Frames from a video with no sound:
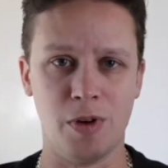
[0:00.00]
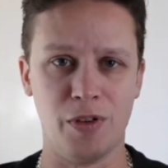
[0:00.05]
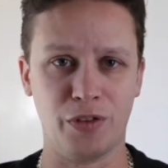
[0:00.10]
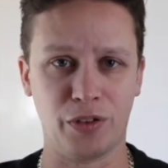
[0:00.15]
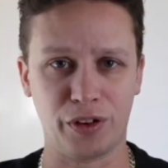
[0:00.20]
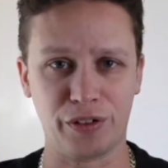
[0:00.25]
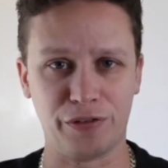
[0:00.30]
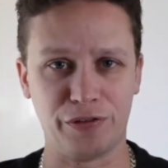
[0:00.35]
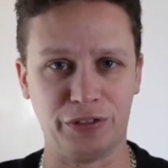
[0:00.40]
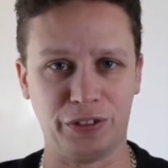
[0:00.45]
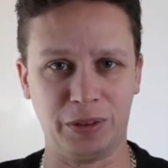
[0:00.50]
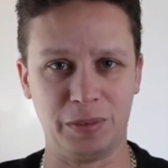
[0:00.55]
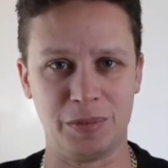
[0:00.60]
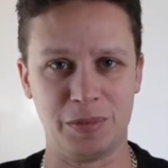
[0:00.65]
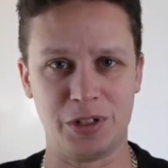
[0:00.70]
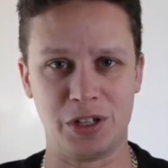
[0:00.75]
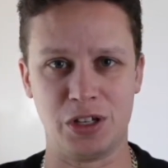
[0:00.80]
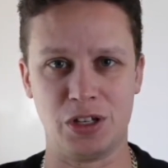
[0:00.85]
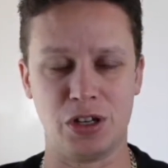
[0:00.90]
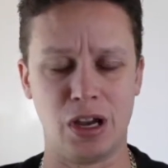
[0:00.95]
a very
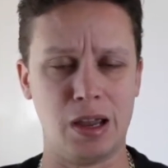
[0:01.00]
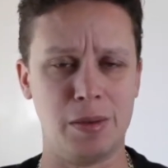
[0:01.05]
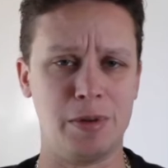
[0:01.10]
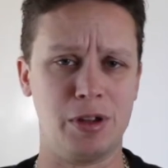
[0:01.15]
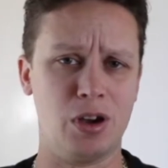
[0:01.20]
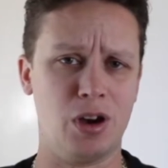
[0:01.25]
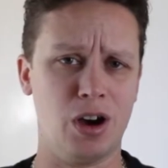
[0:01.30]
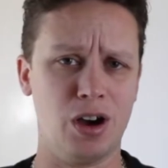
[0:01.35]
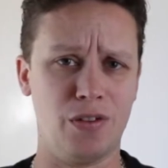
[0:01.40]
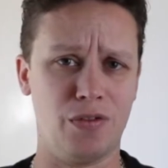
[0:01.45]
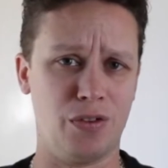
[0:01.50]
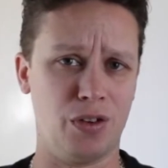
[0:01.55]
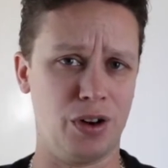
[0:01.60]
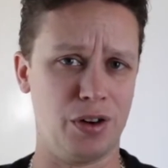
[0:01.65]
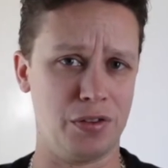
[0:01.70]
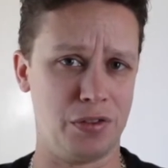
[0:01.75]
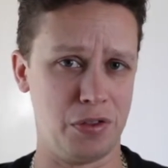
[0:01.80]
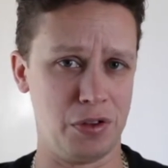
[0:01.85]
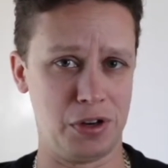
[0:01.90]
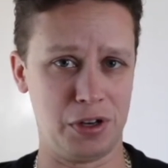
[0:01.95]
flimsy JB
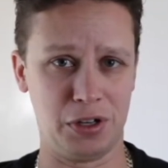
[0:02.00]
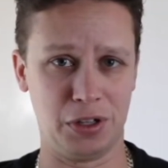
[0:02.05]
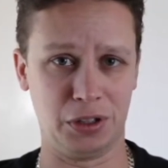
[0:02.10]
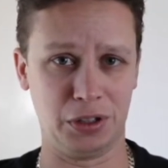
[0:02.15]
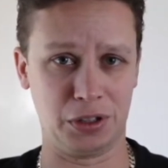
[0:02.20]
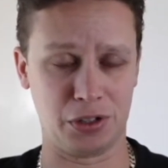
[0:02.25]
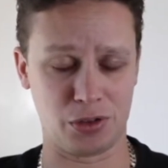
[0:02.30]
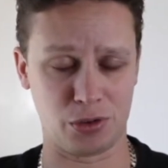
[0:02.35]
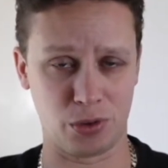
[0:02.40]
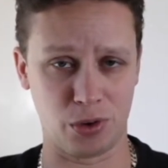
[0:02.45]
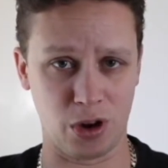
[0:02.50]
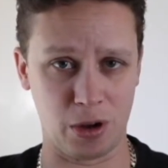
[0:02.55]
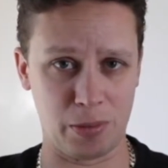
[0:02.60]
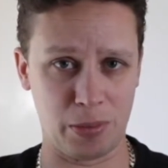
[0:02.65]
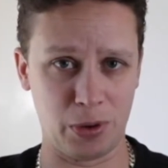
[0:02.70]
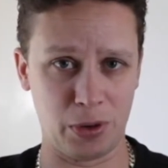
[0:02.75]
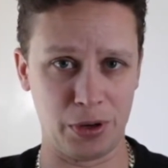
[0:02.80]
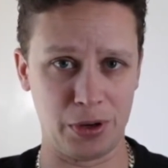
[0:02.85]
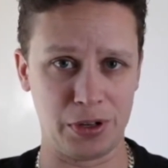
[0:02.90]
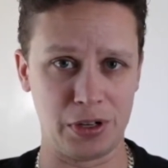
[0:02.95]
Hi-Fi $30
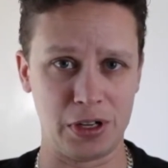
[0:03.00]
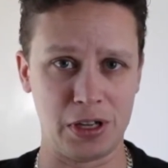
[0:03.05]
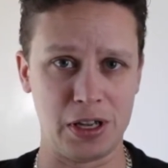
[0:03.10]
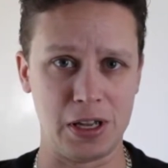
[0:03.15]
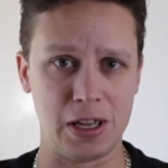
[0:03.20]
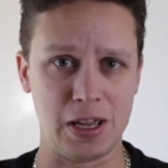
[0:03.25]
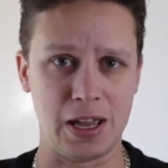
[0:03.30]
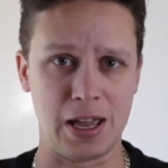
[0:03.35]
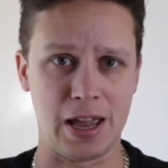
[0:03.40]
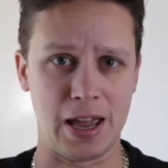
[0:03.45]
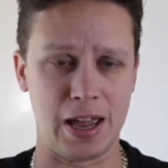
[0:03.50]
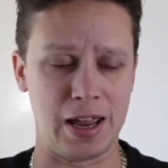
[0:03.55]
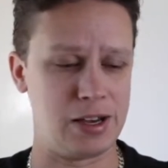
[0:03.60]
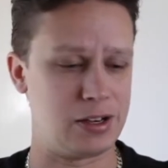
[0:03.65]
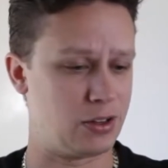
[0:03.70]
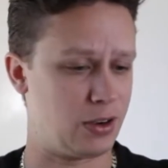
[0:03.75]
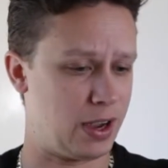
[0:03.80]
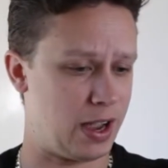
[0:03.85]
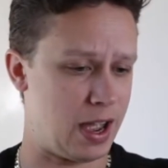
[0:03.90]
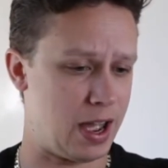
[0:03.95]
tripod,
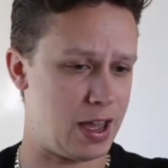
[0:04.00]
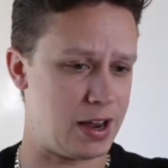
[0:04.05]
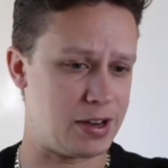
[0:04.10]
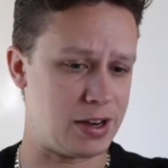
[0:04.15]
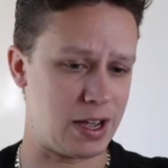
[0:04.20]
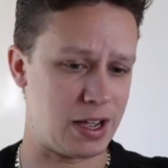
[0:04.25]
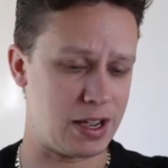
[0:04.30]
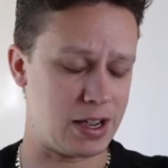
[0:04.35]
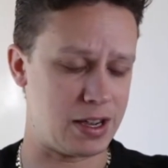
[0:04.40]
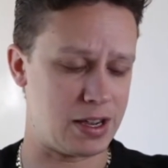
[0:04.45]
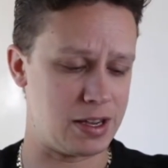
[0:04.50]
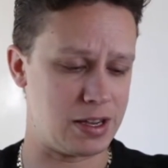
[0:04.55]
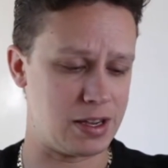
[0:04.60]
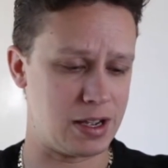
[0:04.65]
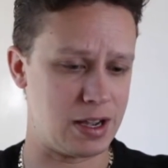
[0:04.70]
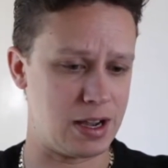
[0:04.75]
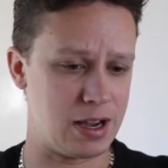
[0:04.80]
and I had a